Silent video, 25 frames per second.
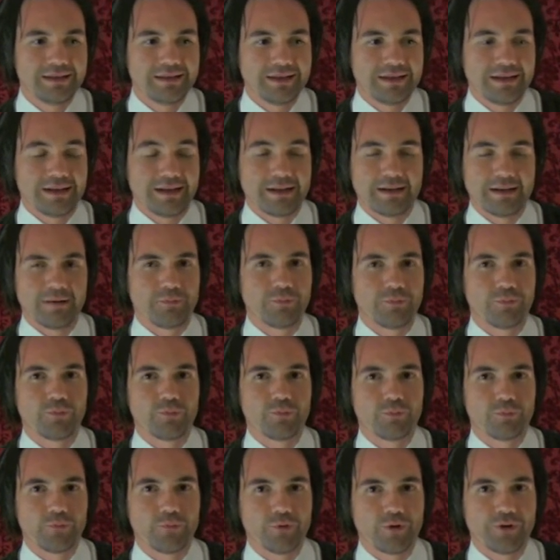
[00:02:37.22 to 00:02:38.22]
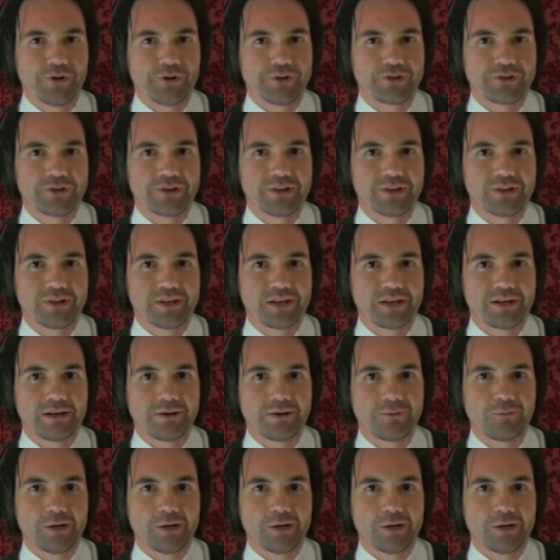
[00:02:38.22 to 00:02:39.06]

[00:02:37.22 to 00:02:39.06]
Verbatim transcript: and I, am very certain that uh,